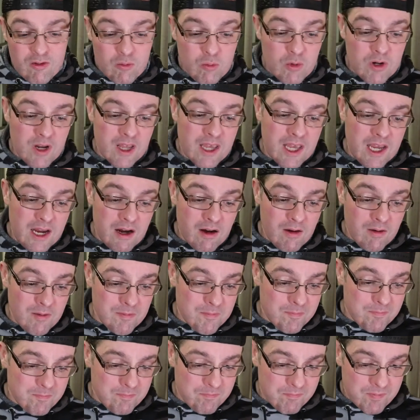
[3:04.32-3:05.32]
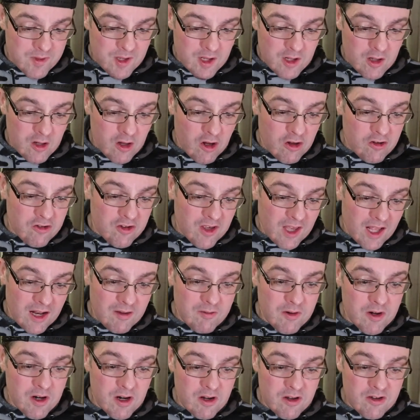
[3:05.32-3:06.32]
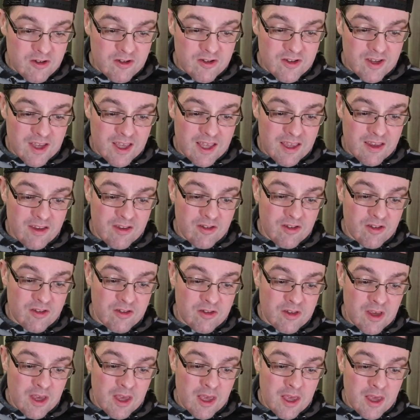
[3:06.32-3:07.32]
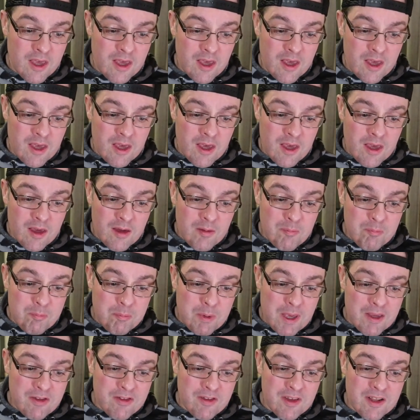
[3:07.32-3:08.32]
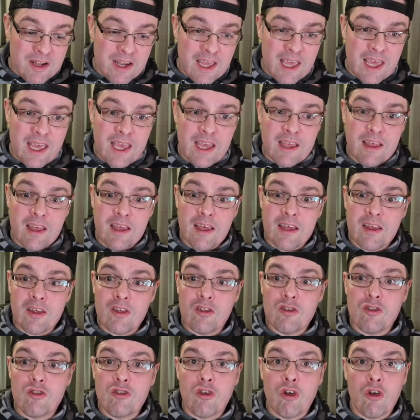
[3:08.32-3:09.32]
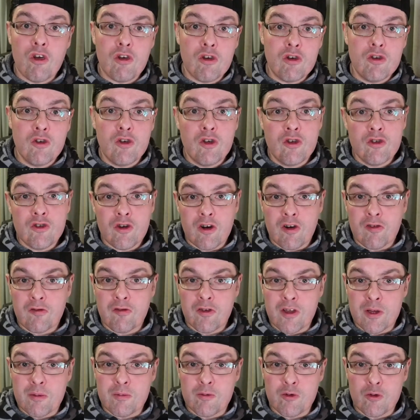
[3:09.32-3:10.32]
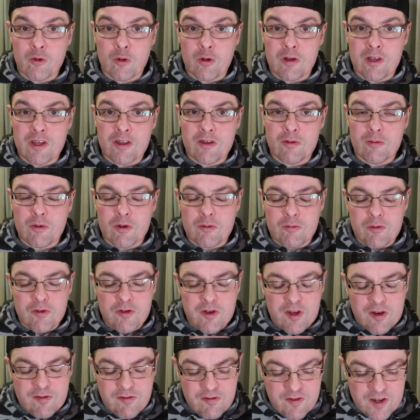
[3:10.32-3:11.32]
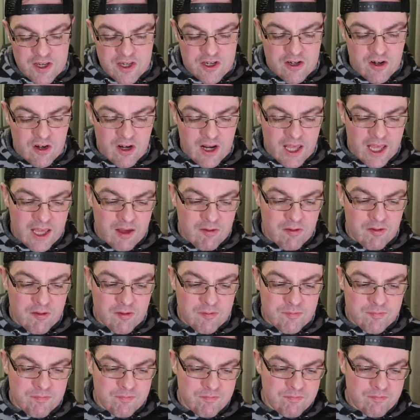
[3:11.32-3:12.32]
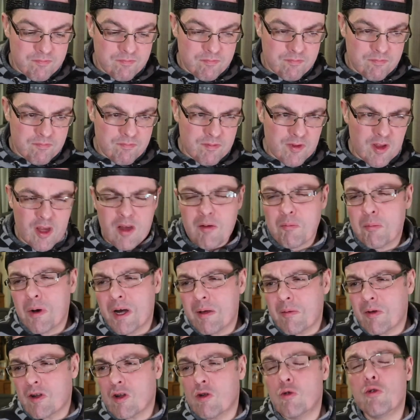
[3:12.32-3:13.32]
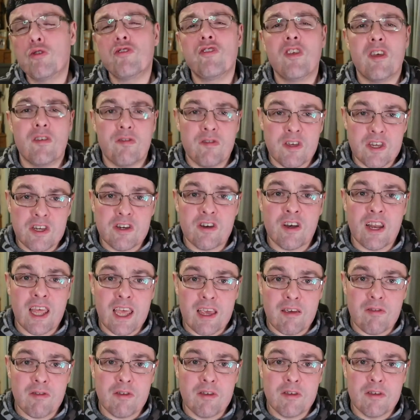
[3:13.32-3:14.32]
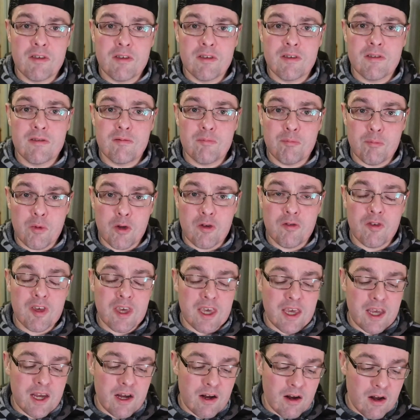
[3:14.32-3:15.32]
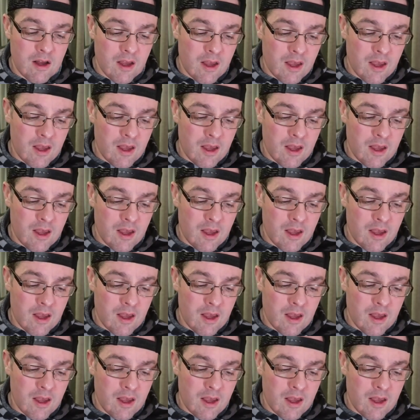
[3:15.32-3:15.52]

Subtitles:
one here, Los Calaveras, is basically two short films rolled into one. We've got a feature length, pretty close to a feature length movie here,